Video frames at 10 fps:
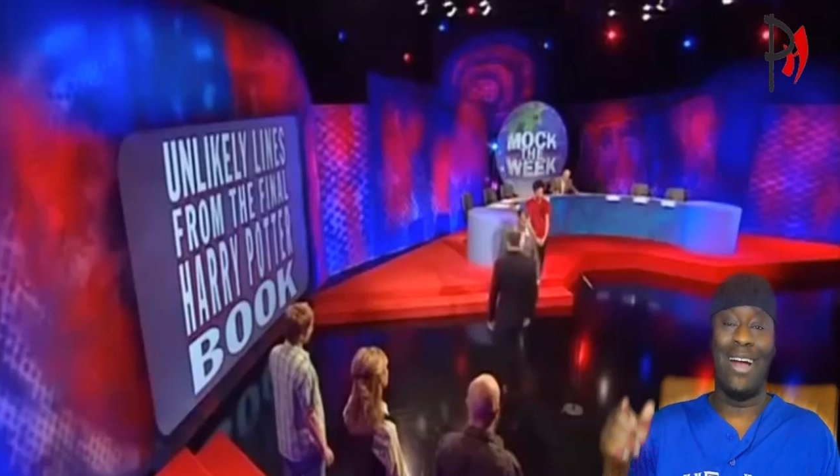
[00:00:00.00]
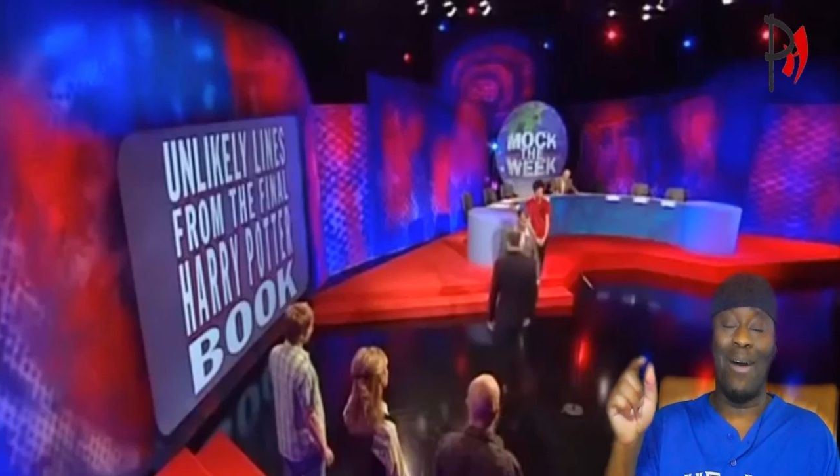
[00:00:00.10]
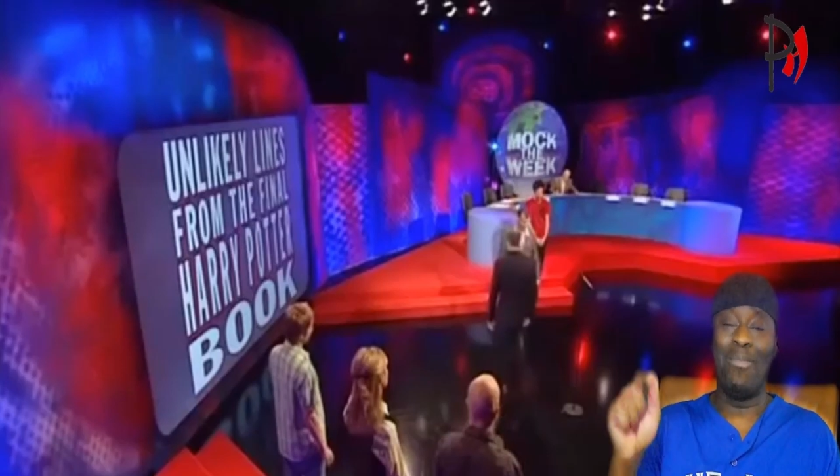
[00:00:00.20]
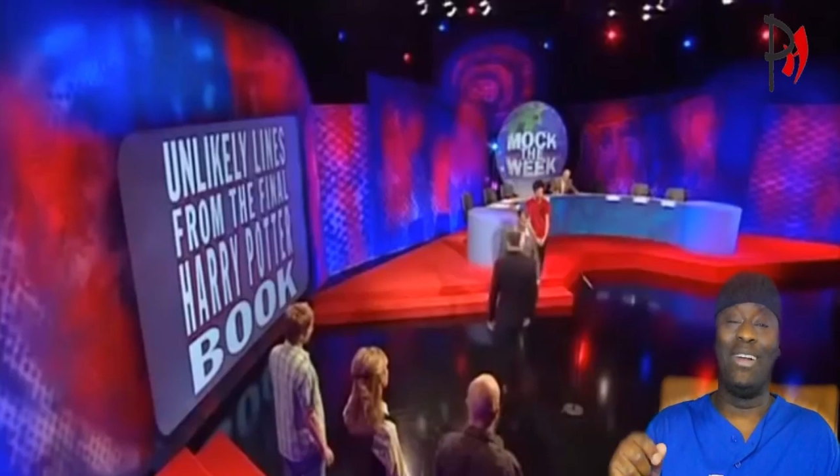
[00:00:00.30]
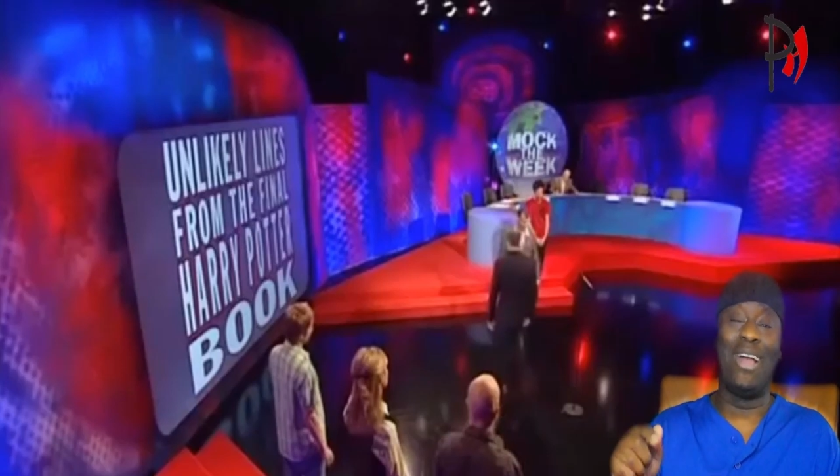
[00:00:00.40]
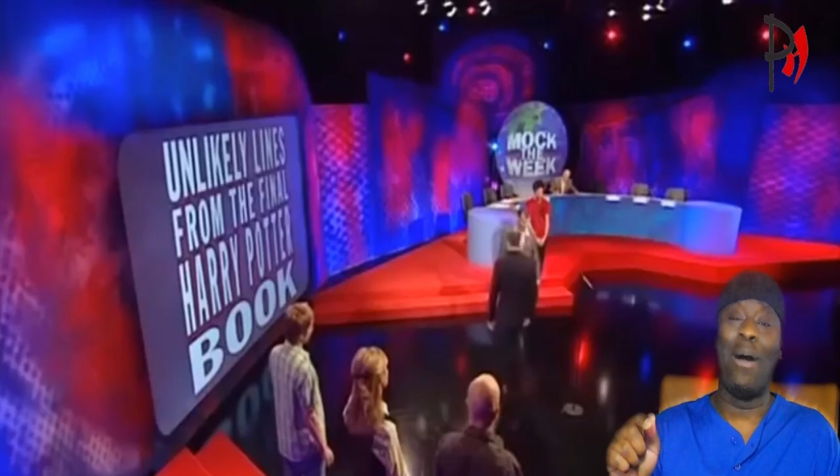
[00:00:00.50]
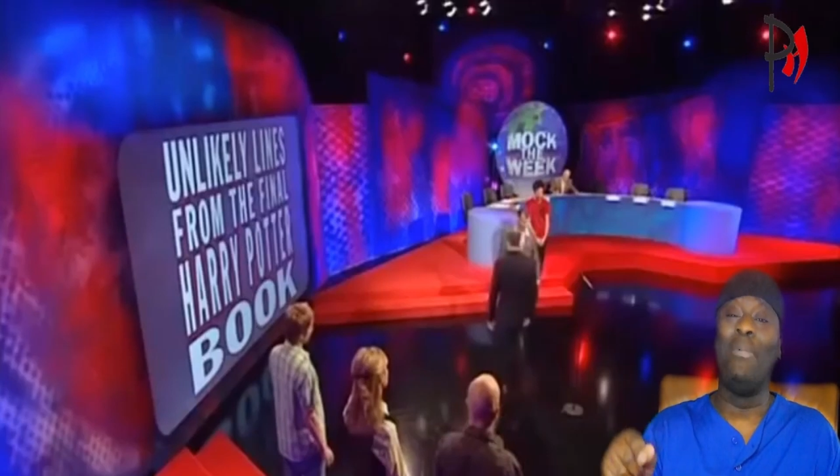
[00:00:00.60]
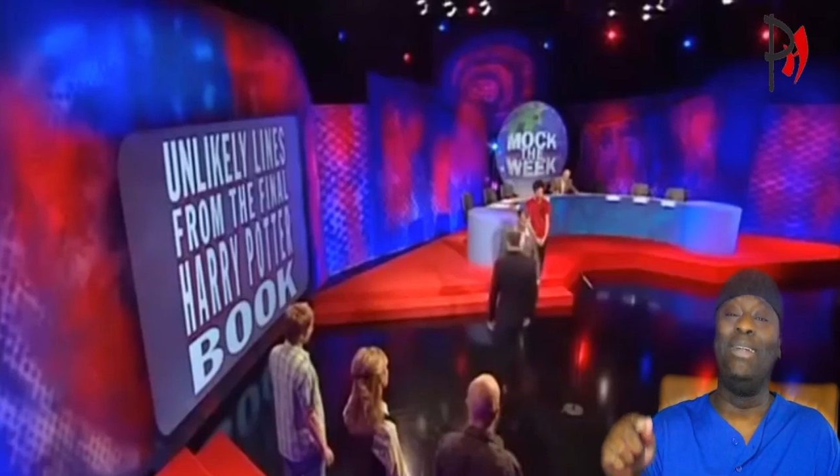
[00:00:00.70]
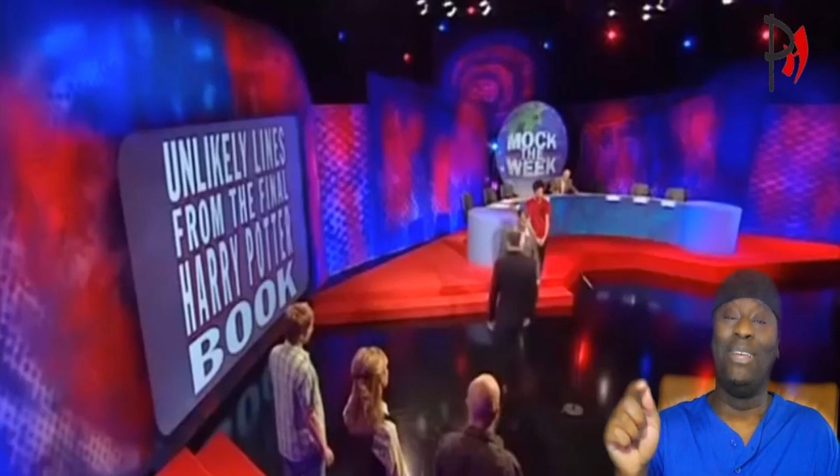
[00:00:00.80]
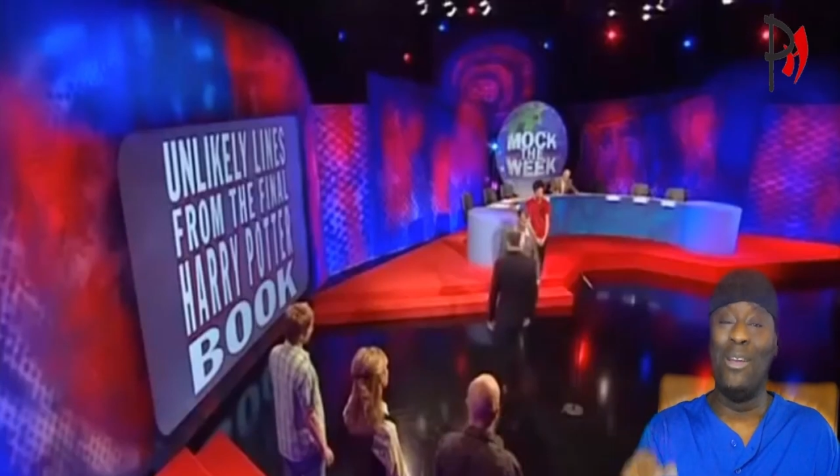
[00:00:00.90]
coming
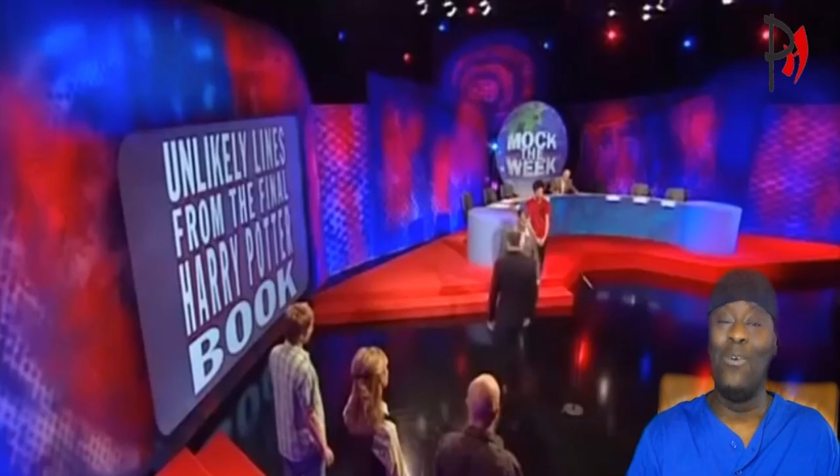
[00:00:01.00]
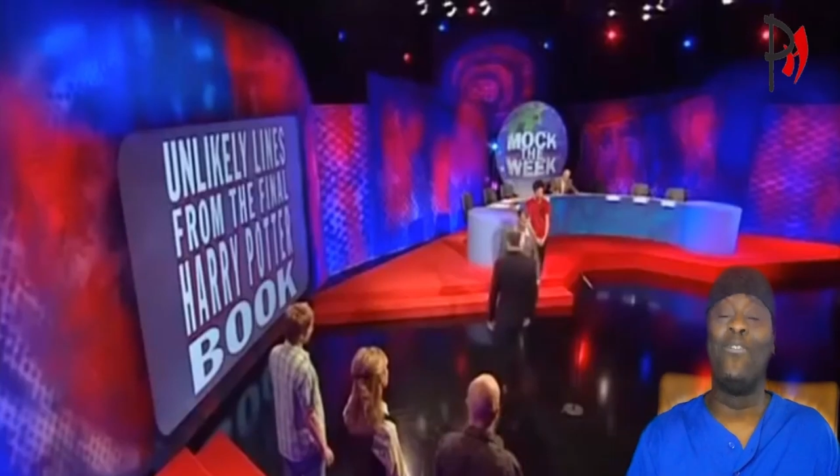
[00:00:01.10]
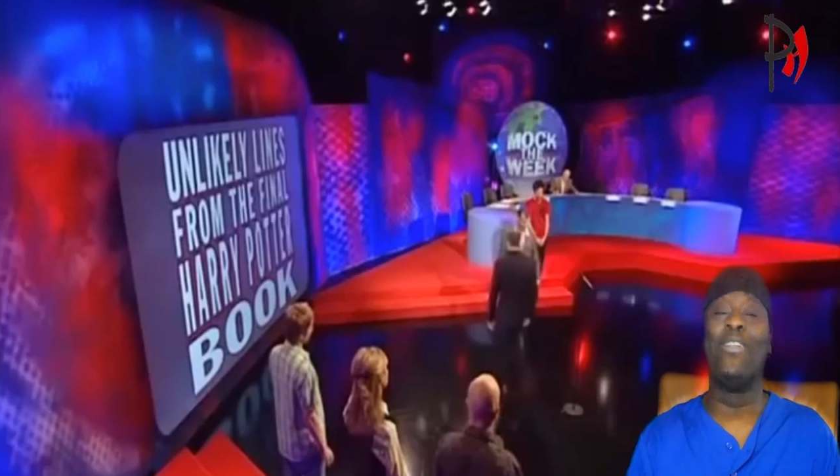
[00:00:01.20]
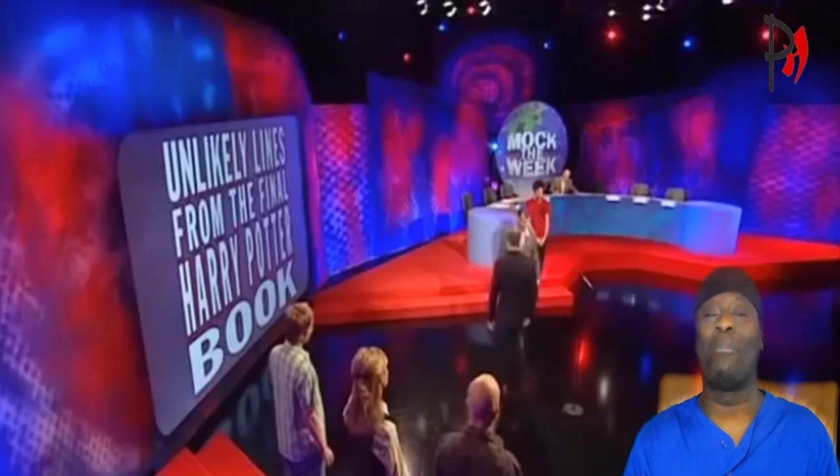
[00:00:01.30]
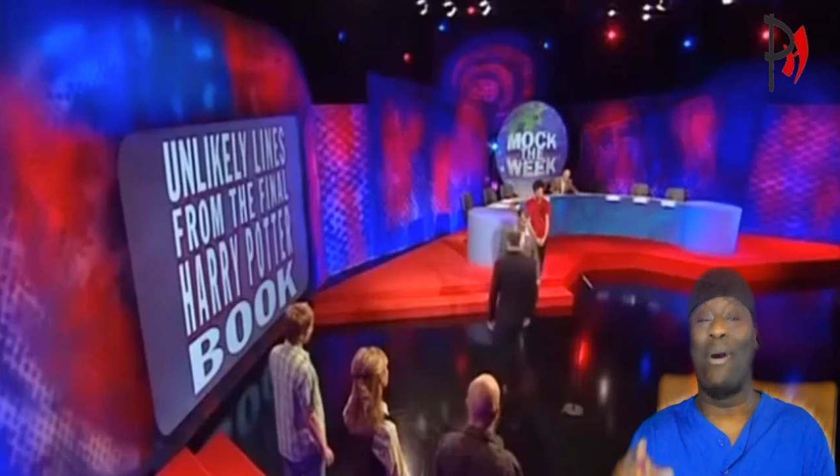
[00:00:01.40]
to you with